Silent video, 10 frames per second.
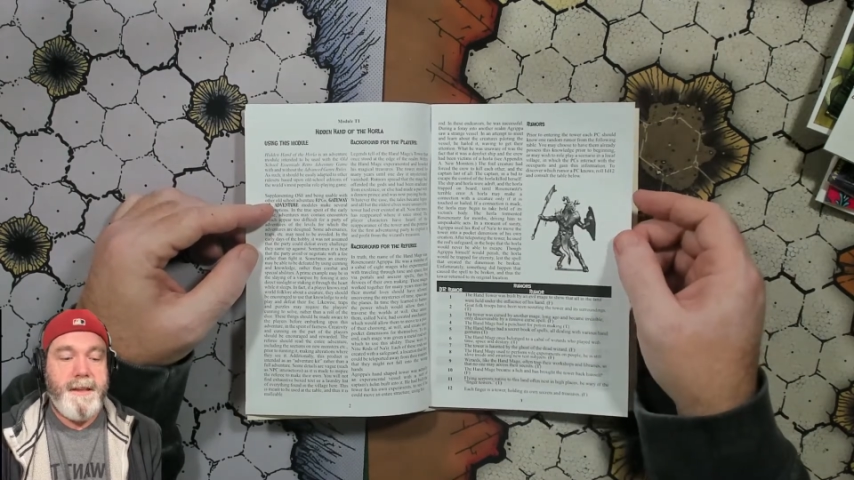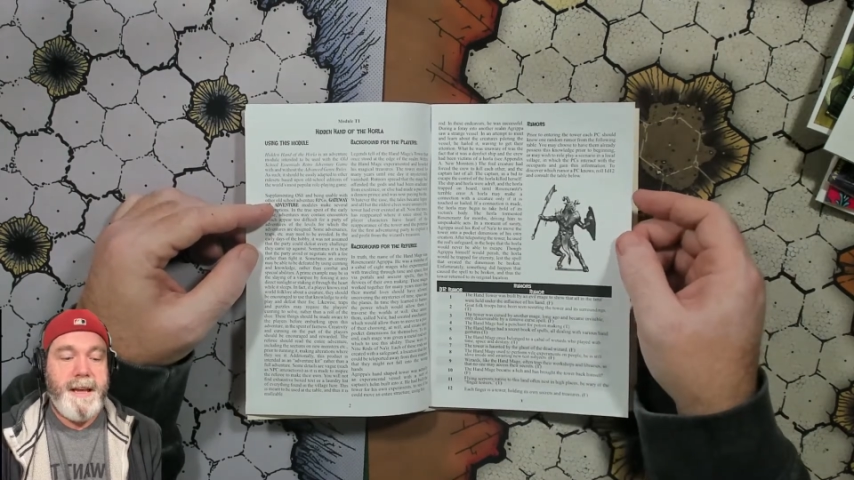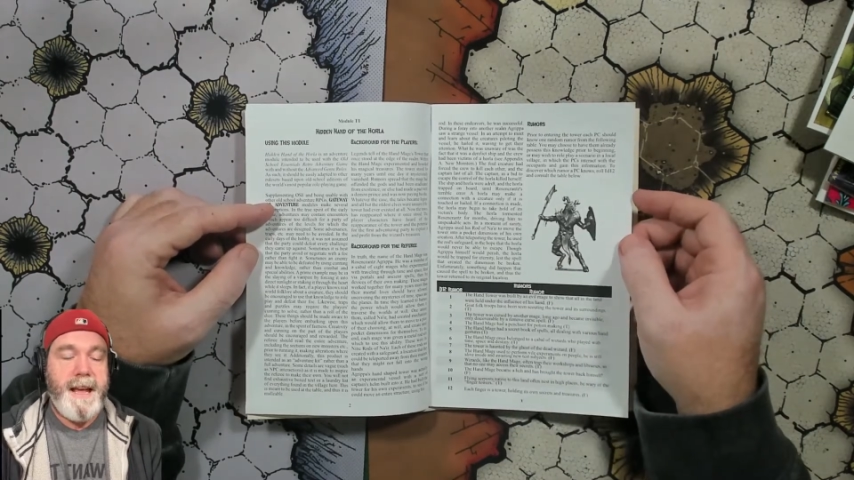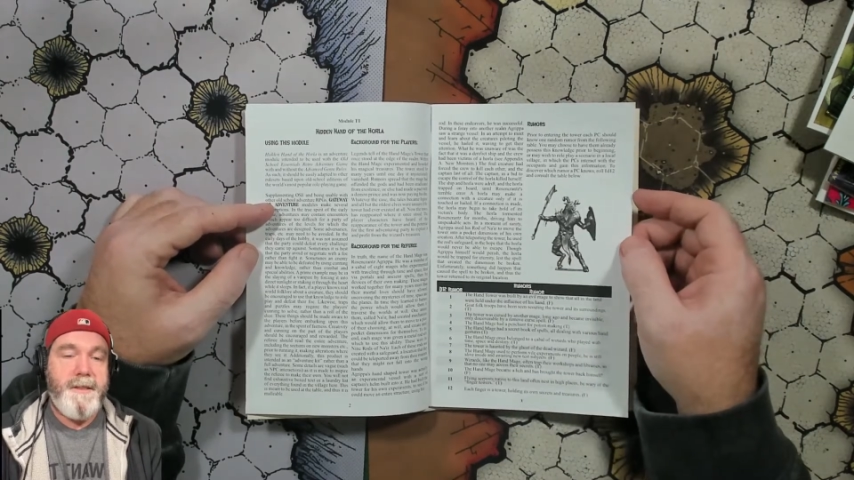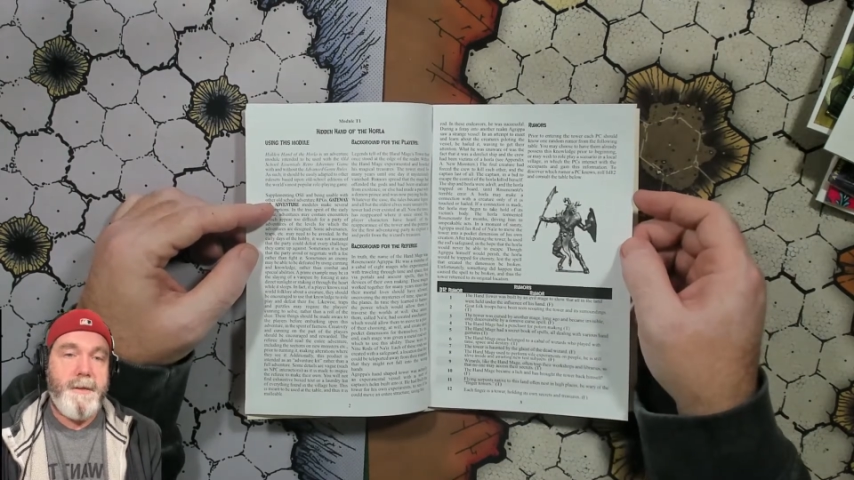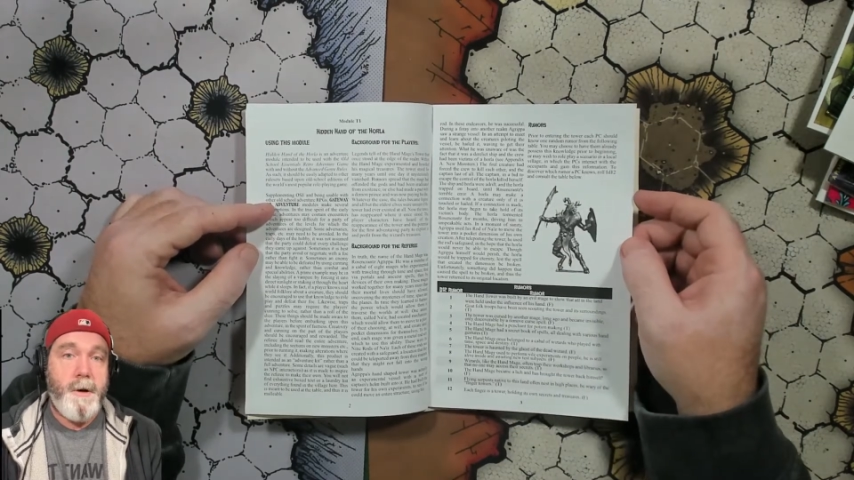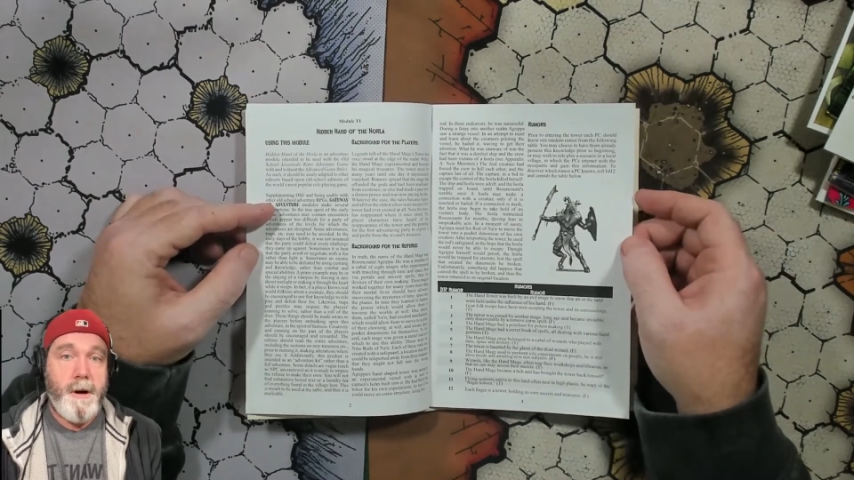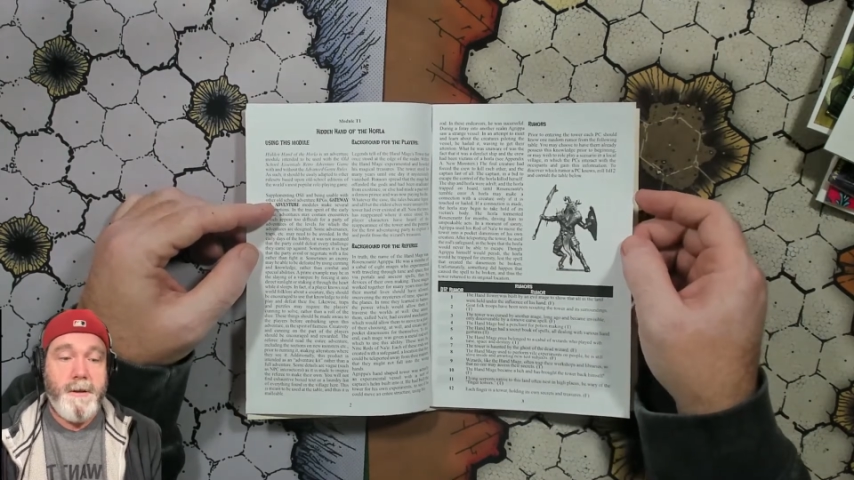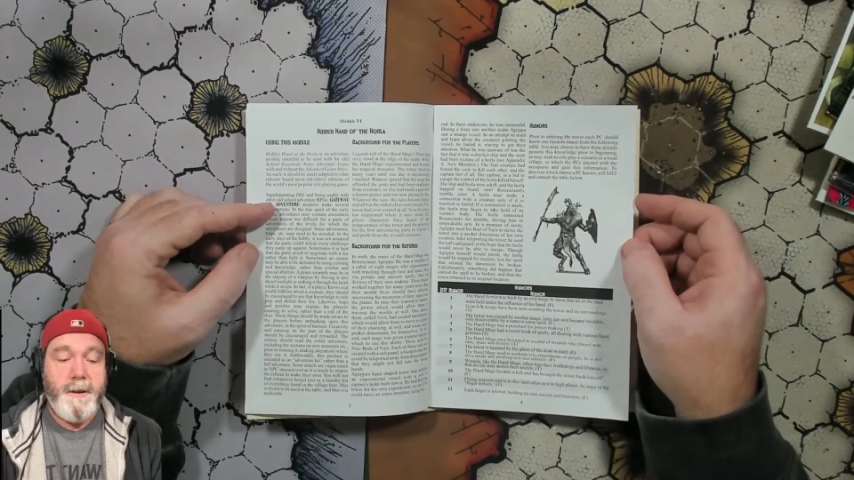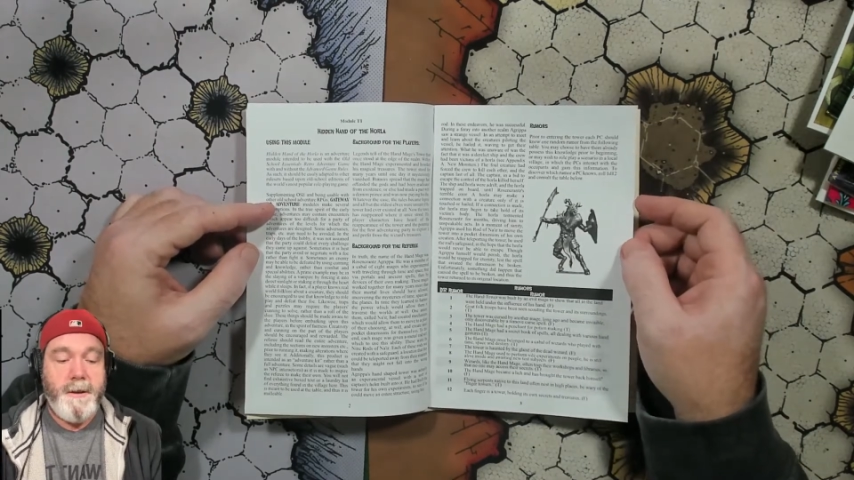hits them
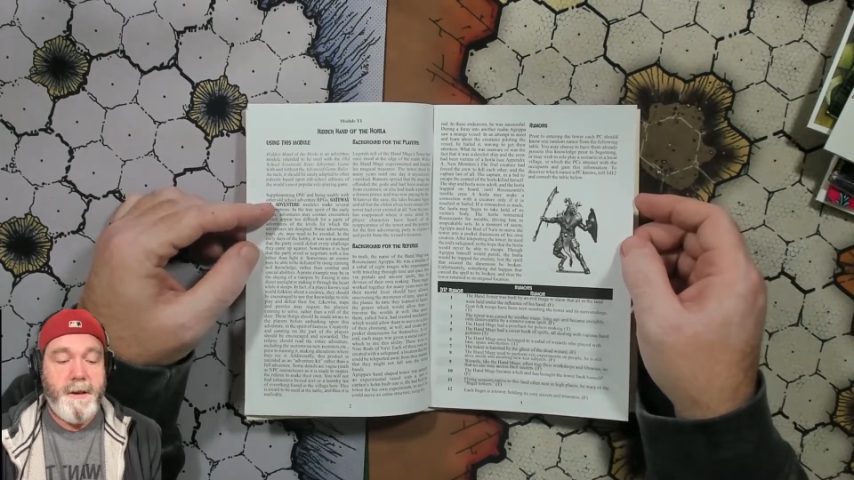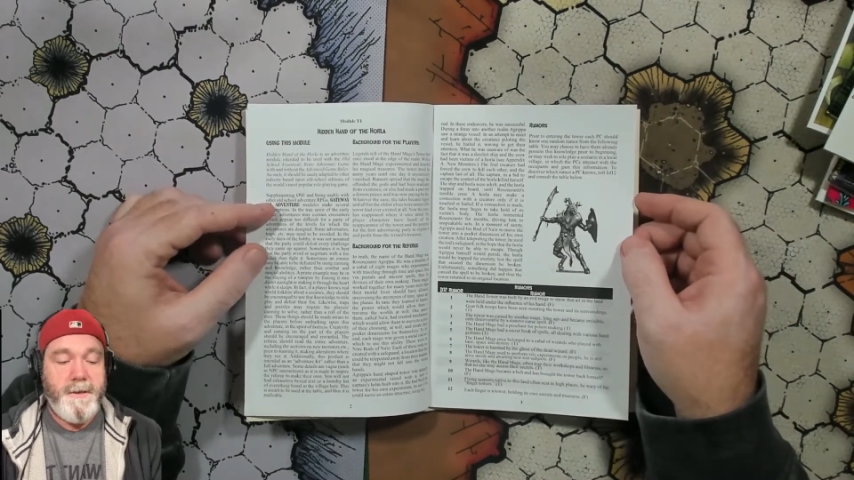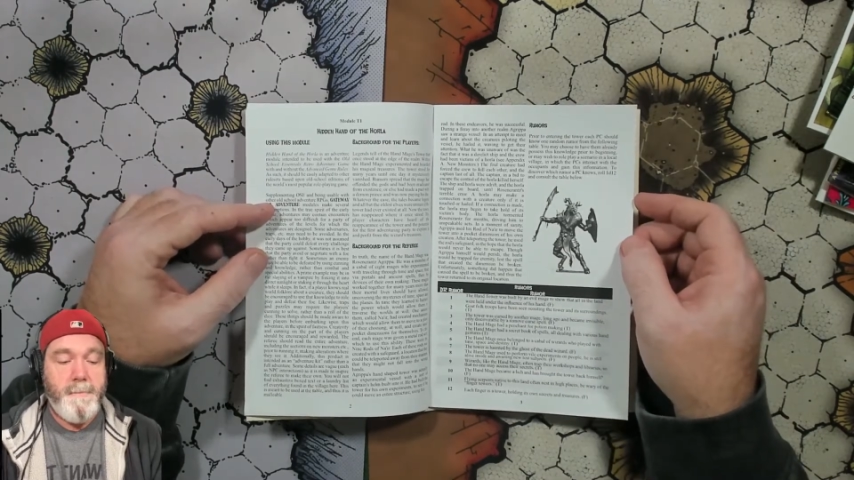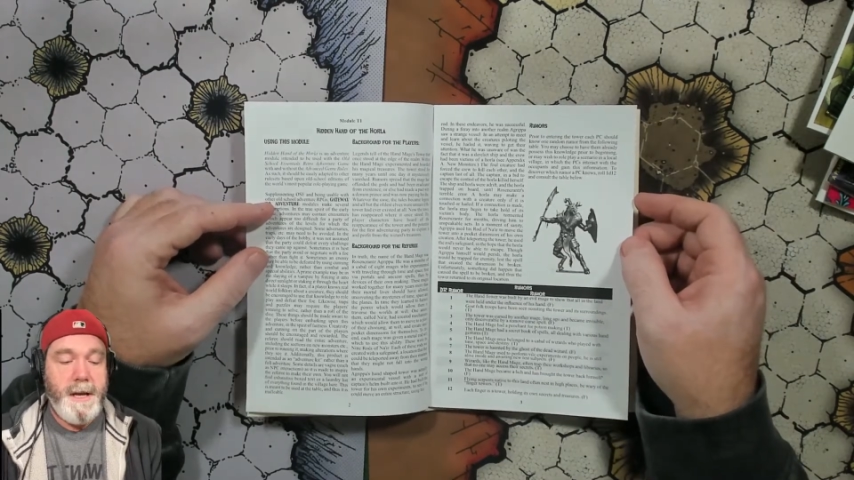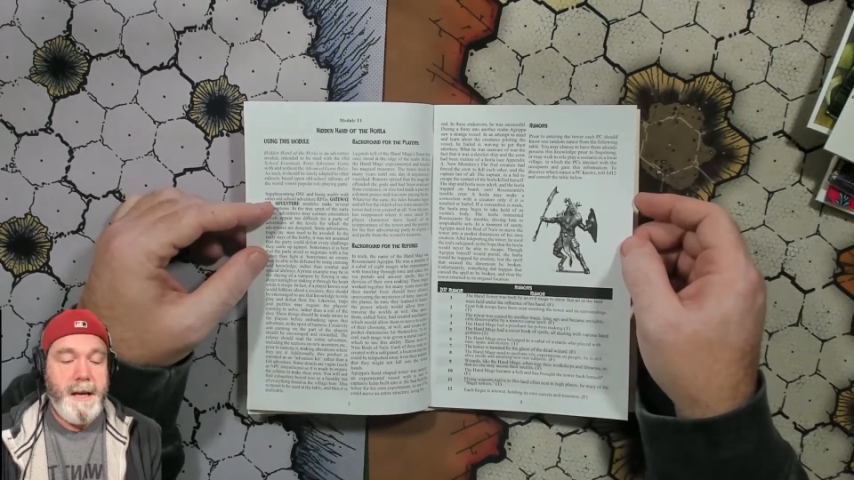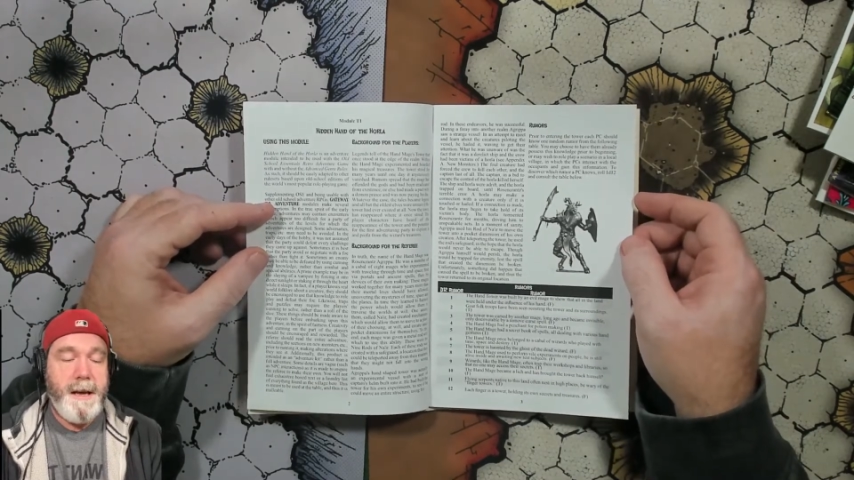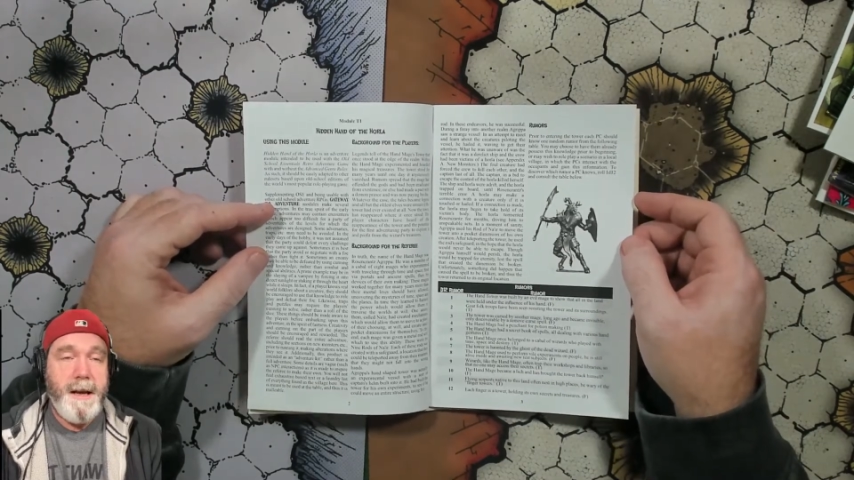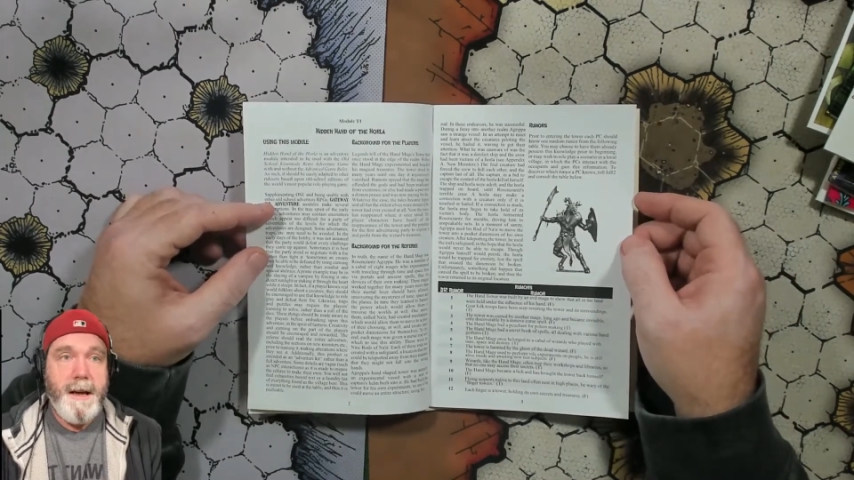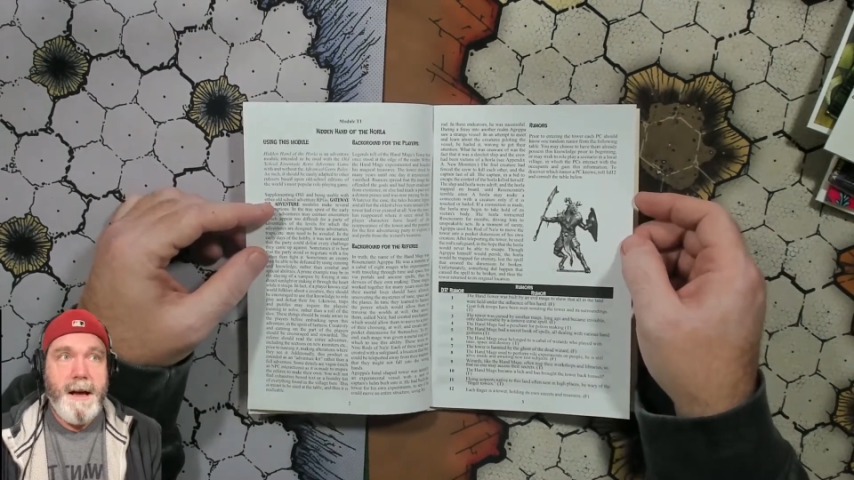harder than it does me.